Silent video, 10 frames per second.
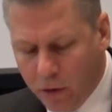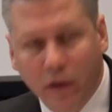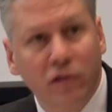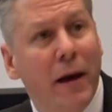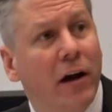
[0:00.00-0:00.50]
or
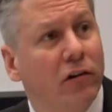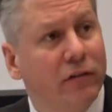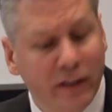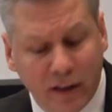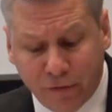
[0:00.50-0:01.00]
as matters
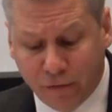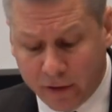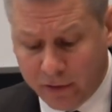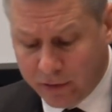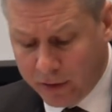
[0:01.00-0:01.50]
of
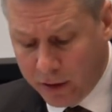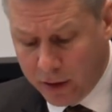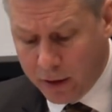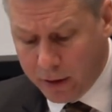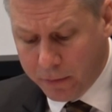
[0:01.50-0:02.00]
indifference,
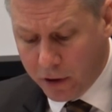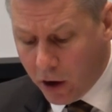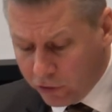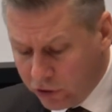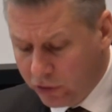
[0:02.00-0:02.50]
but
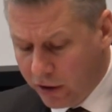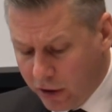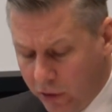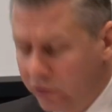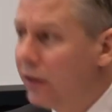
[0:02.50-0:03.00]
also to
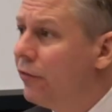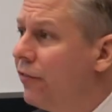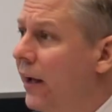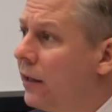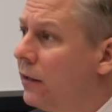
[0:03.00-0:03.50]
those that
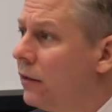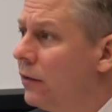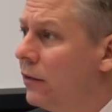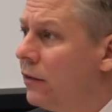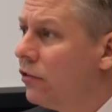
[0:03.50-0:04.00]
offend,
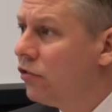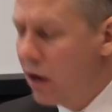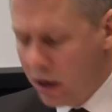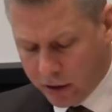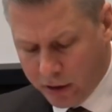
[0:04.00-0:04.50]

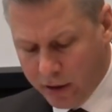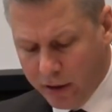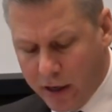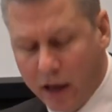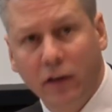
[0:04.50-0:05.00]
shock,
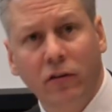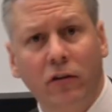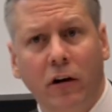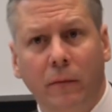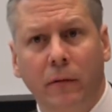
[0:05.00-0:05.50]
and
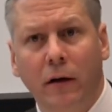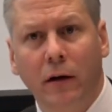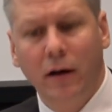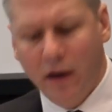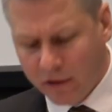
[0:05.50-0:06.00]
disturb.
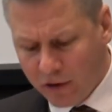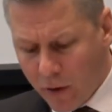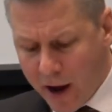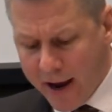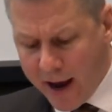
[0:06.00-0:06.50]
And
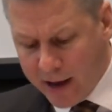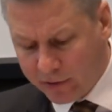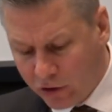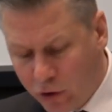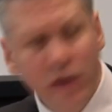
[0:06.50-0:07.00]
so I
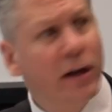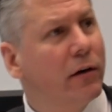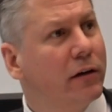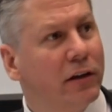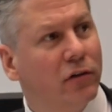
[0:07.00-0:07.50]
ask, who
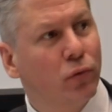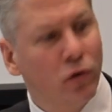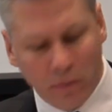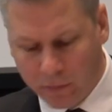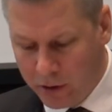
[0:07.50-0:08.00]
here in this
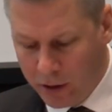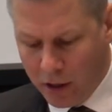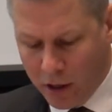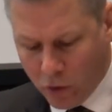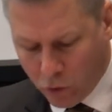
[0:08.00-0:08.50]
room
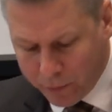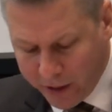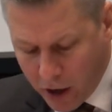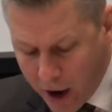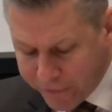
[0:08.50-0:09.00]
would be
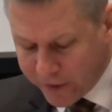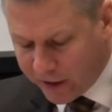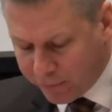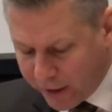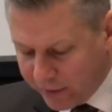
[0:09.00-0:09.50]

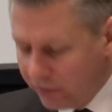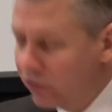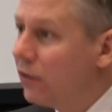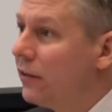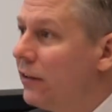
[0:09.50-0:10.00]
confident of placing
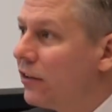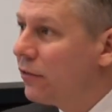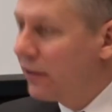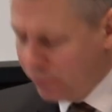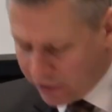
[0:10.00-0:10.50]
certain
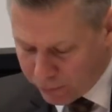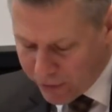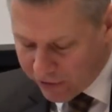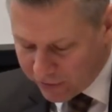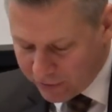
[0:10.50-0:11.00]

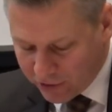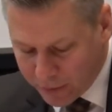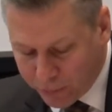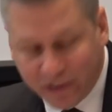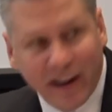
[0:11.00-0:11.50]
expressions in
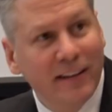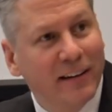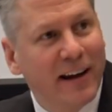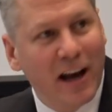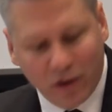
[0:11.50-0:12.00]
the
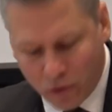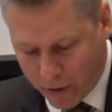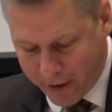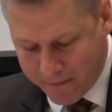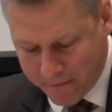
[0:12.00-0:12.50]
protected
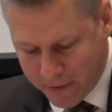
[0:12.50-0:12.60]
category